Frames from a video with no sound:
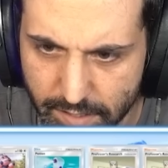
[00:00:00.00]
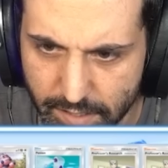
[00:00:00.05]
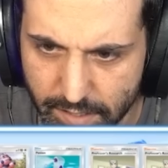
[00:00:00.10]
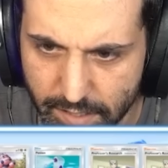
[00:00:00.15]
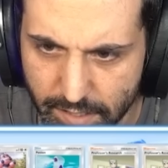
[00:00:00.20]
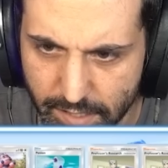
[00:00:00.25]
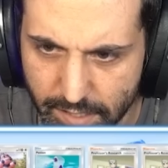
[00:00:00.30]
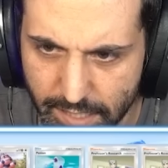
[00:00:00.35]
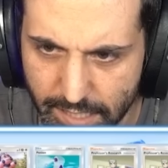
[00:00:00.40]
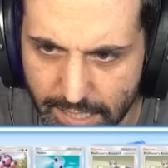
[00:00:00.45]

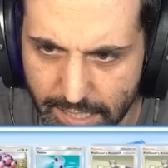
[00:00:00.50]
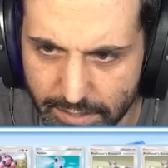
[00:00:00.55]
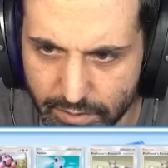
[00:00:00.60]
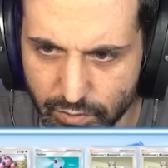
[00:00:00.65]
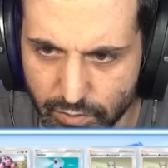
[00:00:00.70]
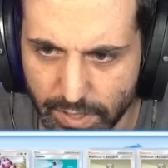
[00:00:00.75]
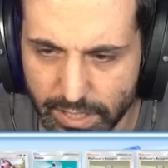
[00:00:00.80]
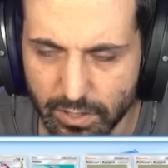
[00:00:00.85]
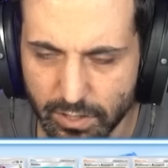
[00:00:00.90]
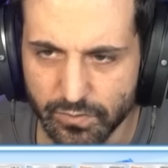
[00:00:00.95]

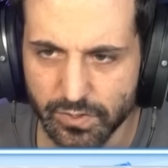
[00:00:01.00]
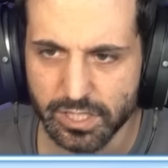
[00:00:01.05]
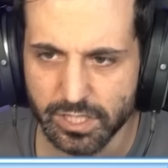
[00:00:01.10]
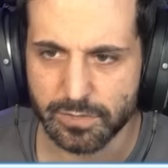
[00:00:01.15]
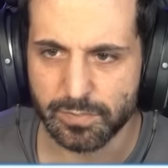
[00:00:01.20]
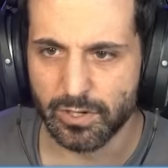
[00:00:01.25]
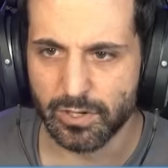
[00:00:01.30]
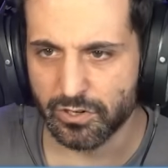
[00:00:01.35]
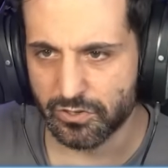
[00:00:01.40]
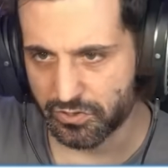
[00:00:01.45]
Do I go for this
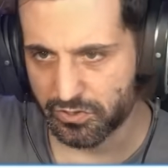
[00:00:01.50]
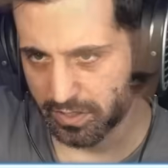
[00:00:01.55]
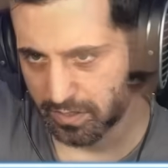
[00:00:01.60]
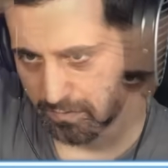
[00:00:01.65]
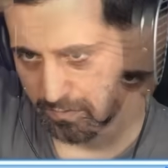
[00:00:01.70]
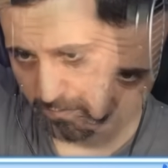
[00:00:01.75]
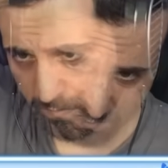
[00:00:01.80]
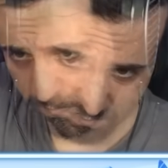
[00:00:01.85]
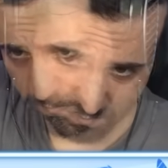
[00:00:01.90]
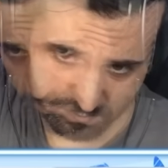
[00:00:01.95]

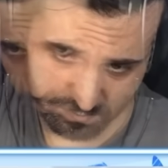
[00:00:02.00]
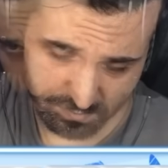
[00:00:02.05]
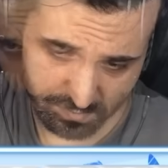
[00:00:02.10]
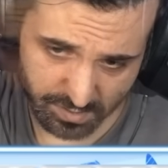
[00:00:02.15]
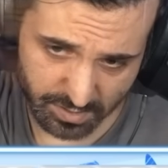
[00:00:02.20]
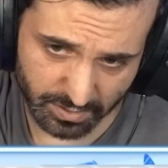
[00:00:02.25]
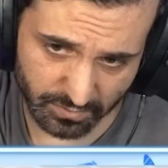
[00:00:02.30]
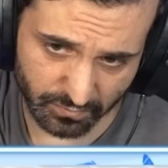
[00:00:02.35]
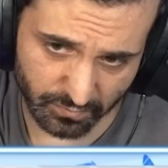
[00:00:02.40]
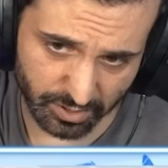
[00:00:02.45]
potion?
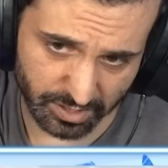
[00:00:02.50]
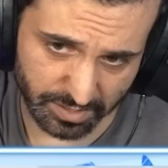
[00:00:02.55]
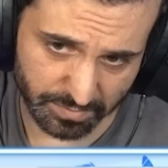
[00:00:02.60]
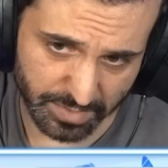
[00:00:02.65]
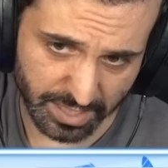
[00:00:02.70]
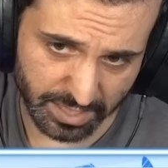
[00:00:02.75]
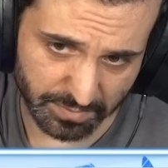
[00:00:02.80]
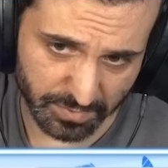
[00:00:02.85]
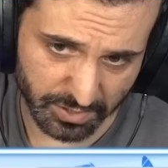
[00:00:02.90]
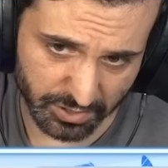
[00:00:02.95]
Doesn't really
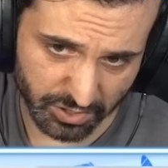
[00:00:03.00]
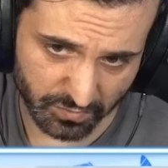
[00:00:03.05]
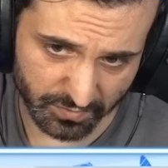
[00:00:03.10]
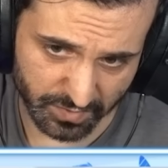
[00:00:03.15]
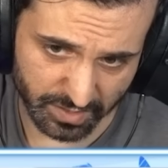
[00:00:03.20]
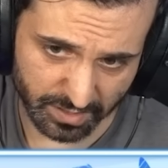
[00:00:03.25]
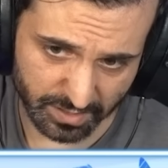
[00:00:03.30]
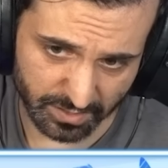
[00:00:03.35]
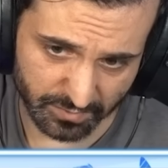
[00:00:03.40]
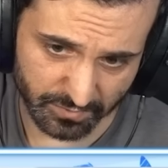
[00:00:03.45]
make much of a
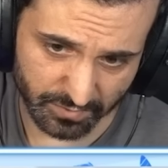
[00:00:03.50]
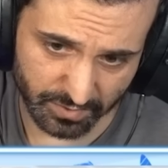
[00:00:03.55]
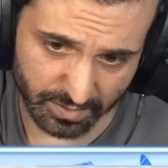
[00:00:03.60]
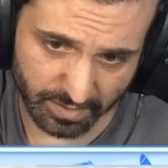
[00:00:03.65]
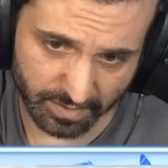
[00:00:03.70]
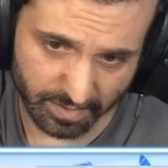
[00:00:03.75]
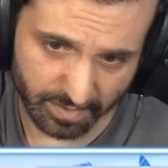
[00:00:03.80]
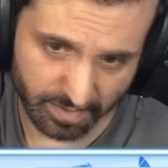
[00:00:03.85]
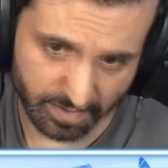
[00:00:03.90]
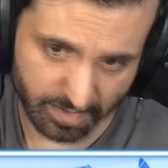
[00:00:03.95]

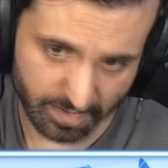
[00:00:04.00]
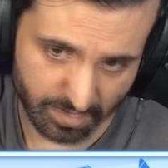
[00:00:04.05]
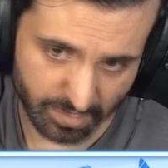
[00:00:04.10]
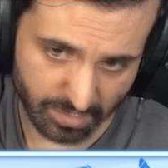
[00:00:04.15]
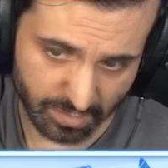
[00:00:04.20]
difference,